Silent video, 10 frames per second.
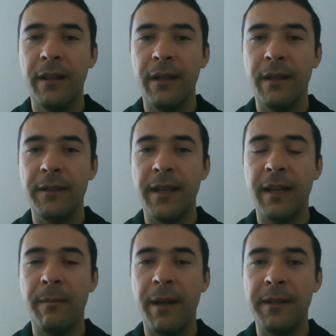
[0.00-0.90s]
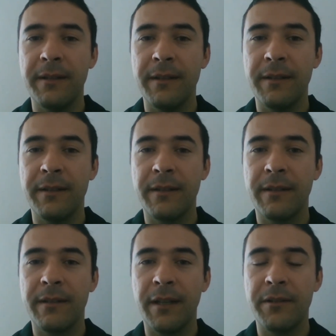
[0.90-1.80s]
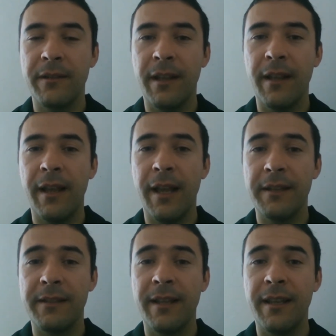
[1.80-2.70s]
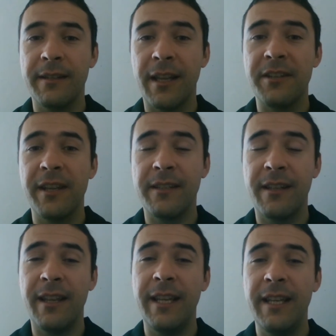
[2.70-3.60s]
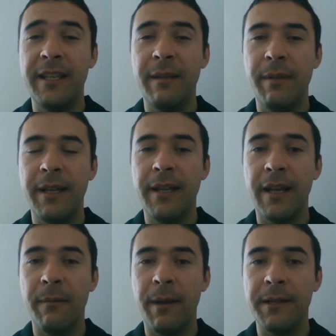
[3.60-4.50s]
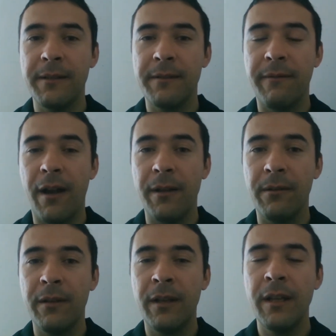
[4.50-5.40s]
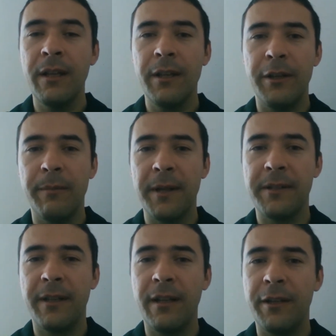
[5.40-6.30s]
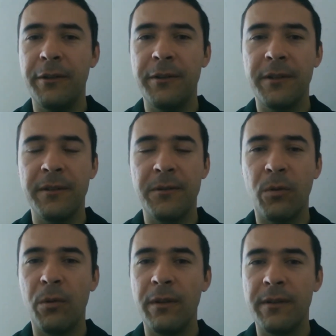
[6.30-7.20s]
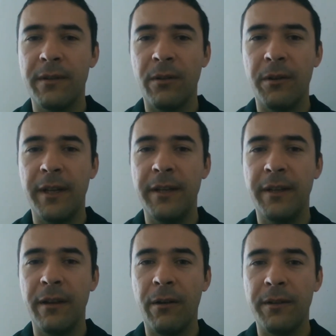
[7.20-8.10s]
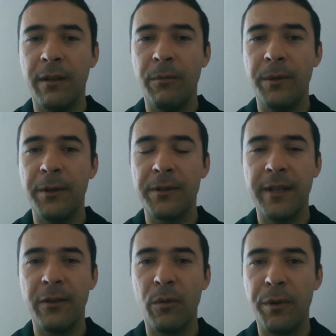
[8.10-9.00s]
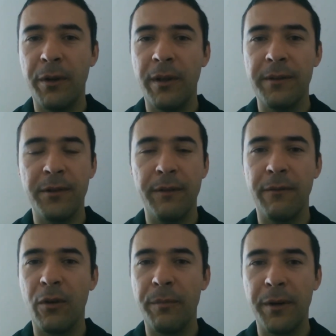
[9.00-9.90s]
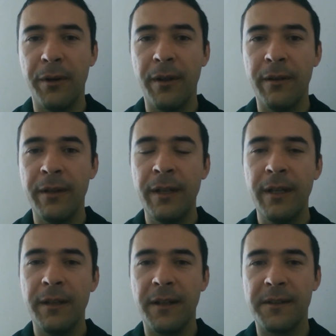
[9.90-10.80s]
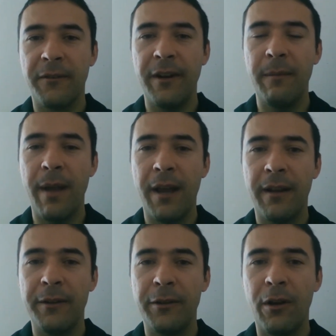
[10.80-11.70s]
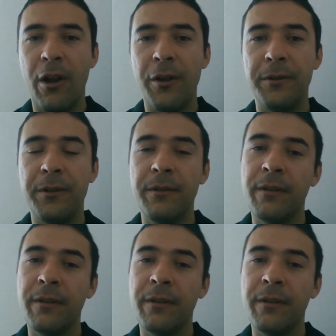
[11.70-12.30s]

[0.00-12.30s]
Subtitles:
databases such as the EDB database file, you just install this on a Windows 10 computer, server computer, doesn't really matter. You load